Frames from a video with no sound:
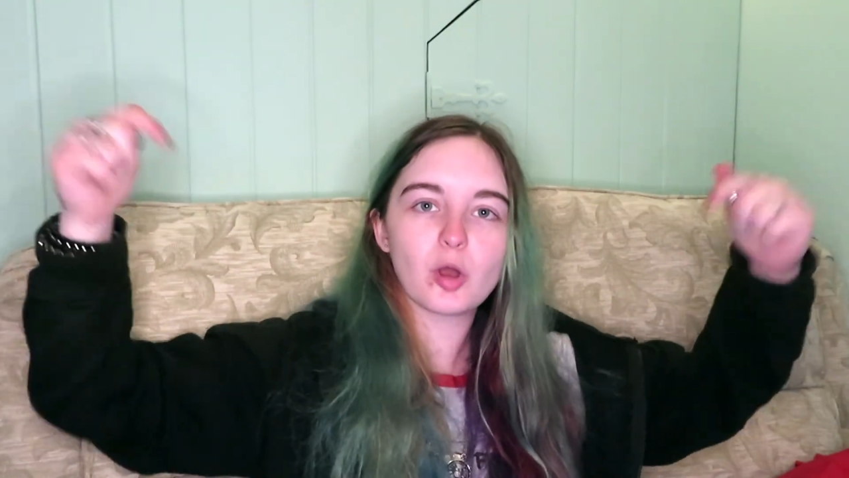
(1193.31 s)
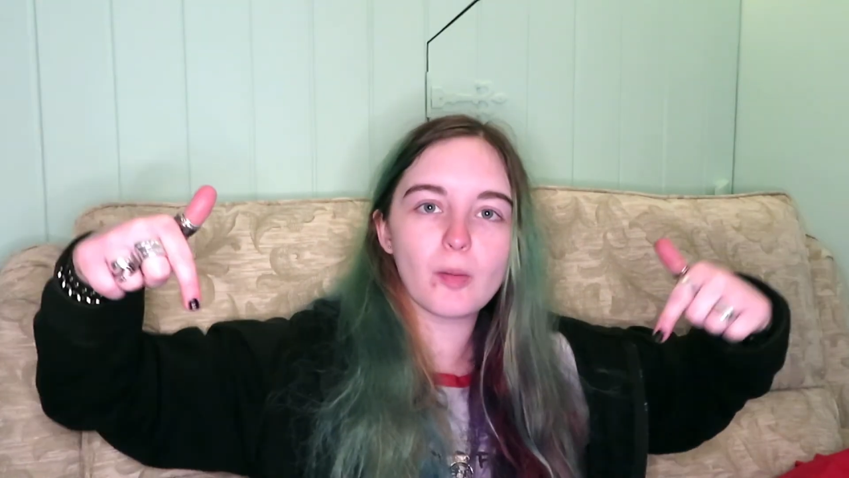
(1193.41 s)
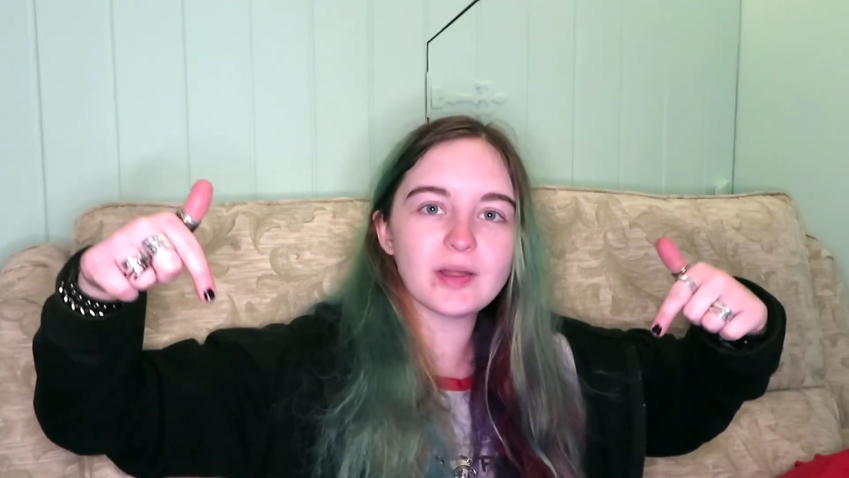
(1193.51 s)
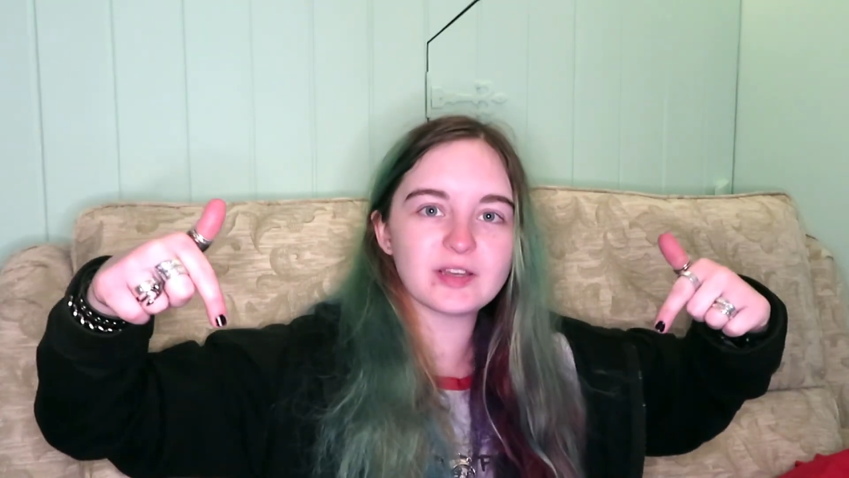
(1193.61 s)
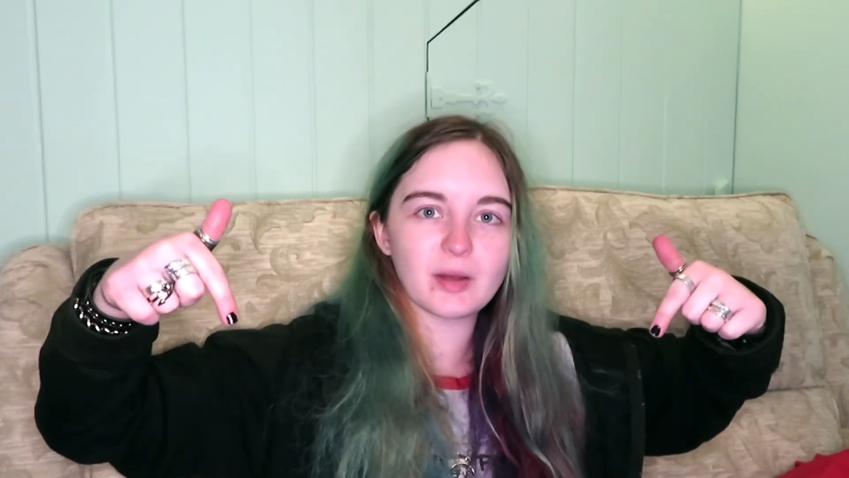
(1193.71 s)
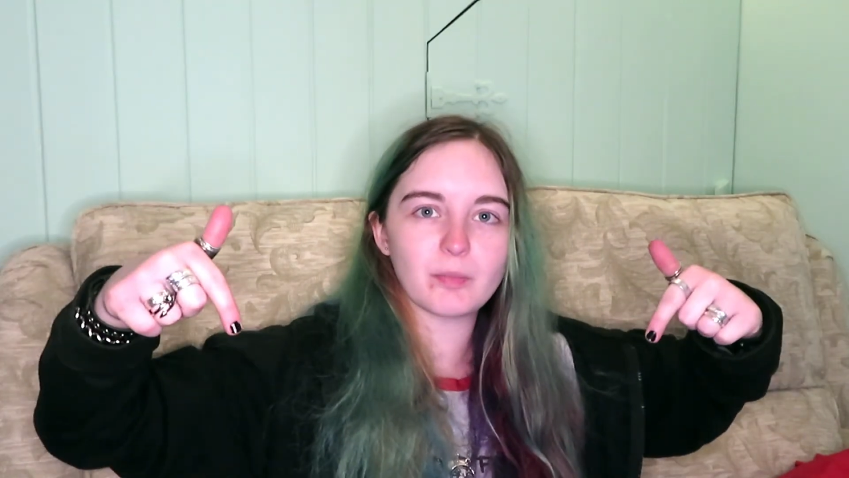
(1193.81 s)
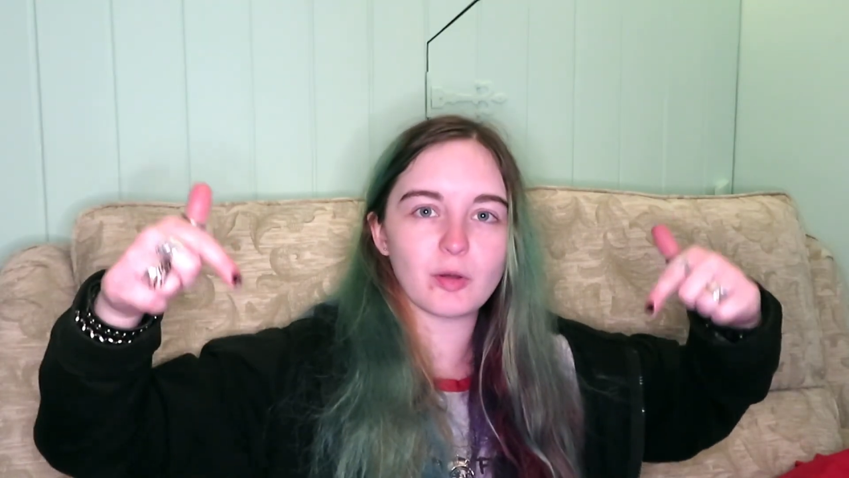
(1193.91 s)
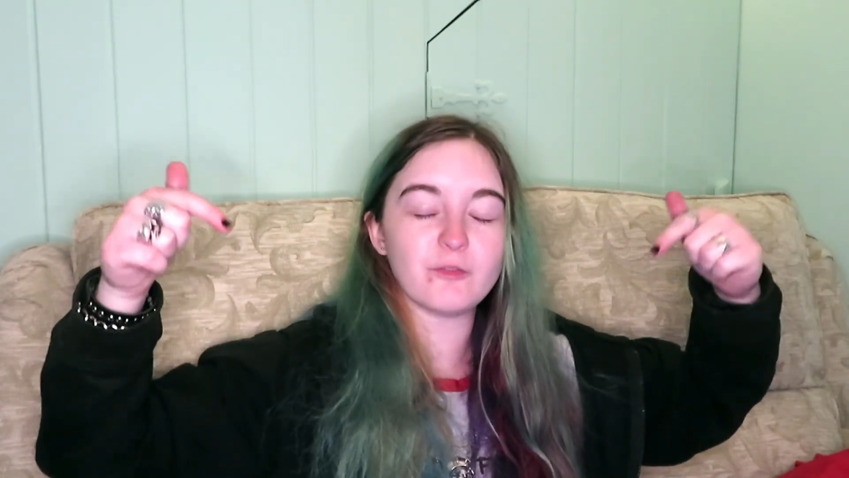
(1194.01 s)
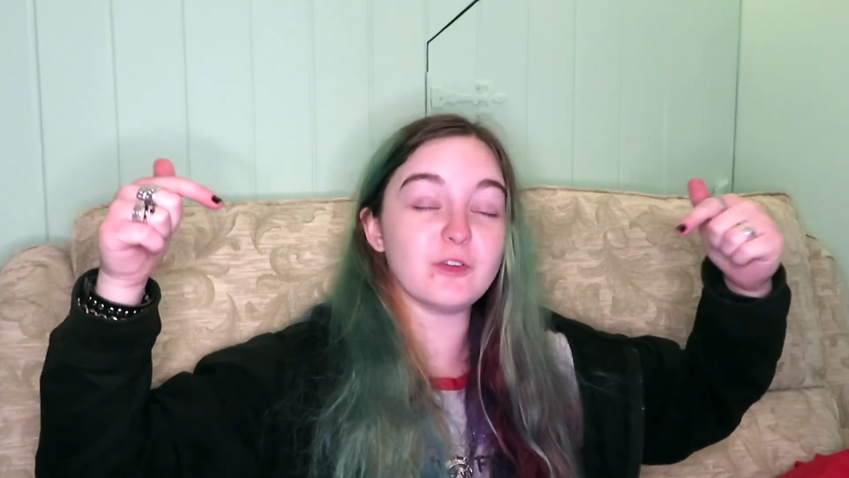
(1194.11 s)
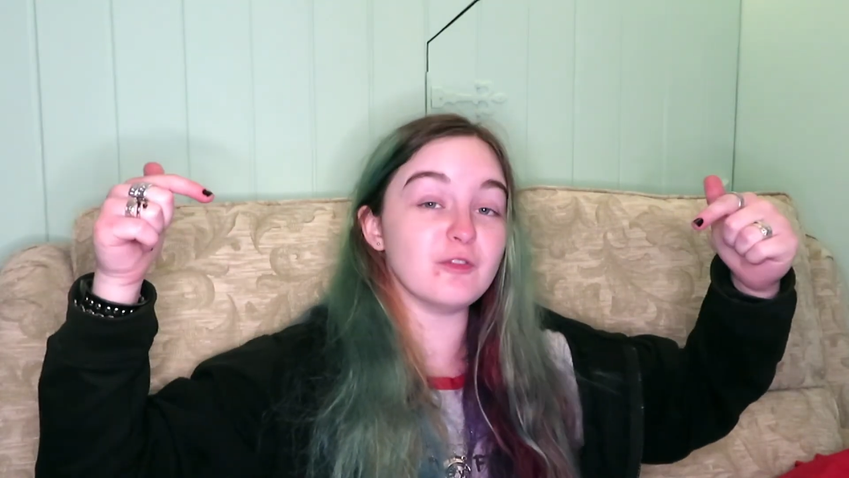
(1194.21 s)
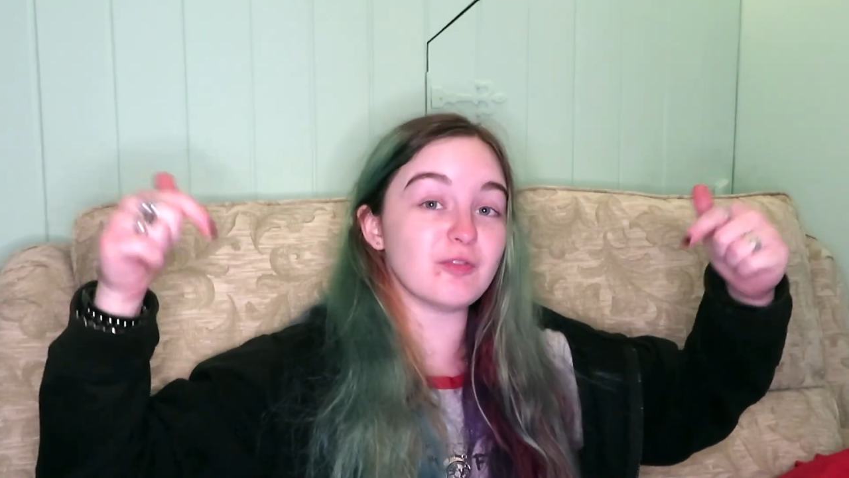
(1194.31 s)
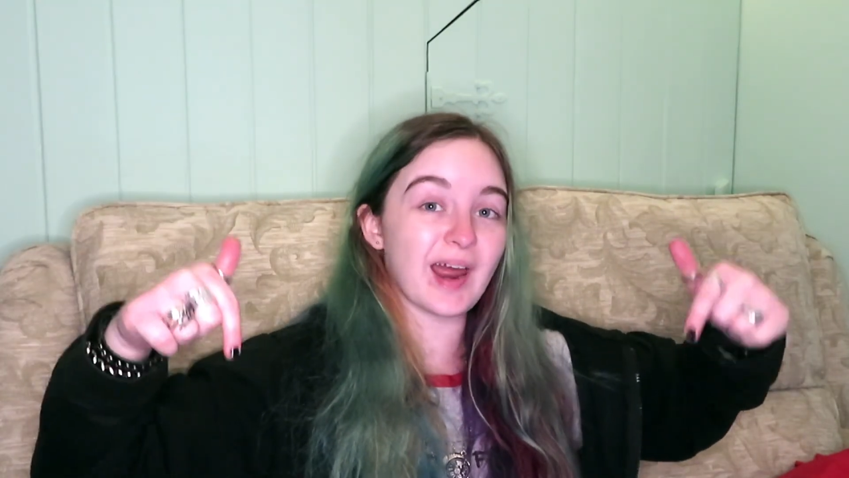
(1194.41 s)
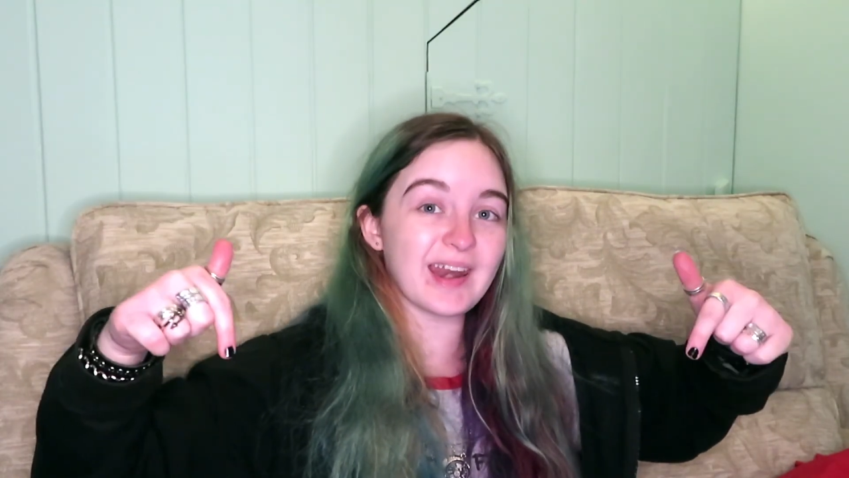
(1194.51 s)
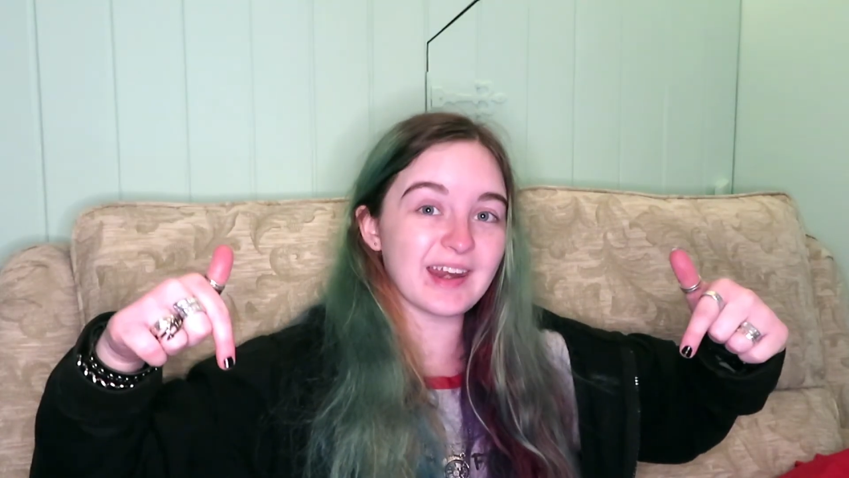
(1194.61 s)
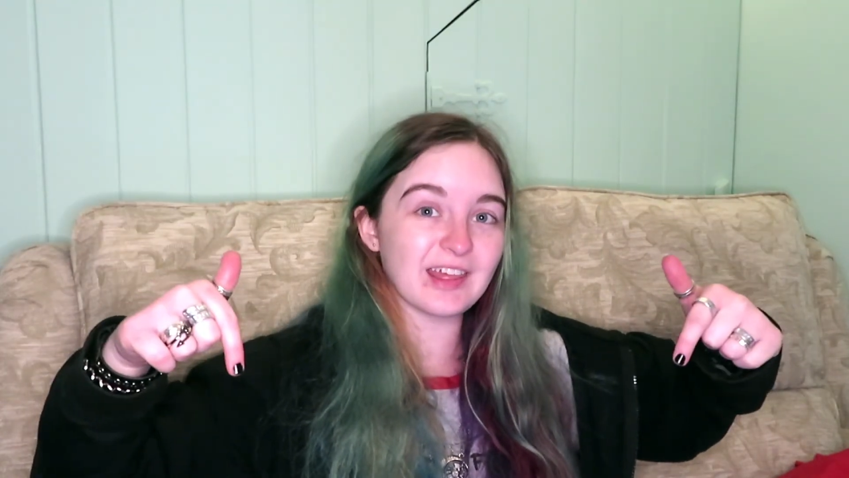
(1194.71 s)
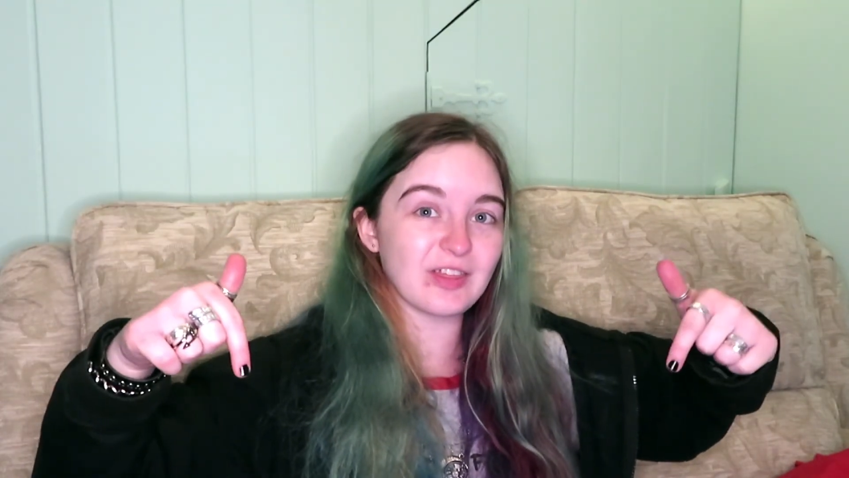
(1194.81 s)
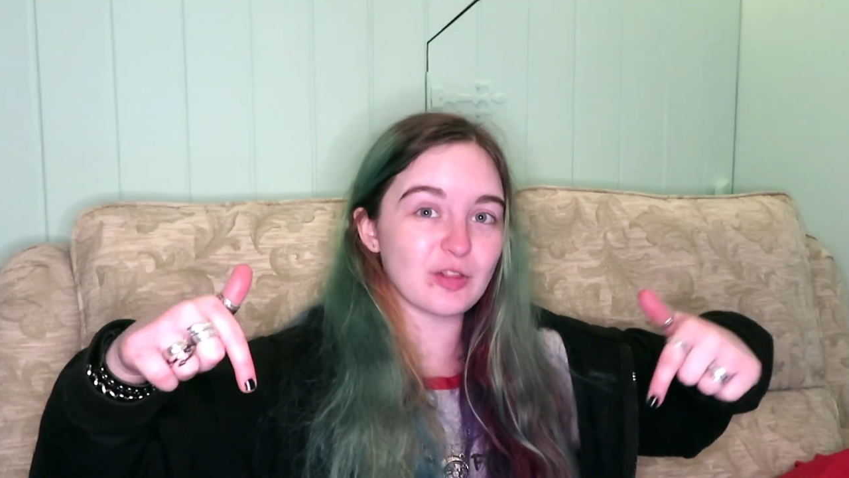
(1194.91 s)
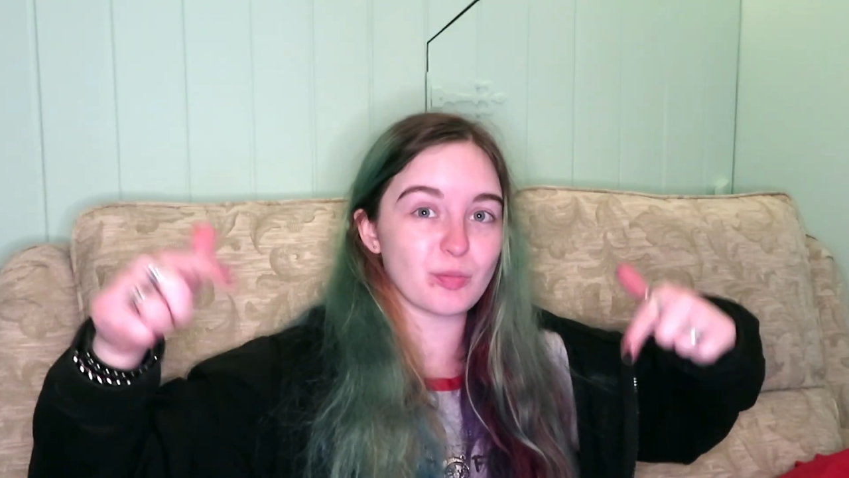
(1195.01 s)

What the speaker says: Comment down below if you've read any of these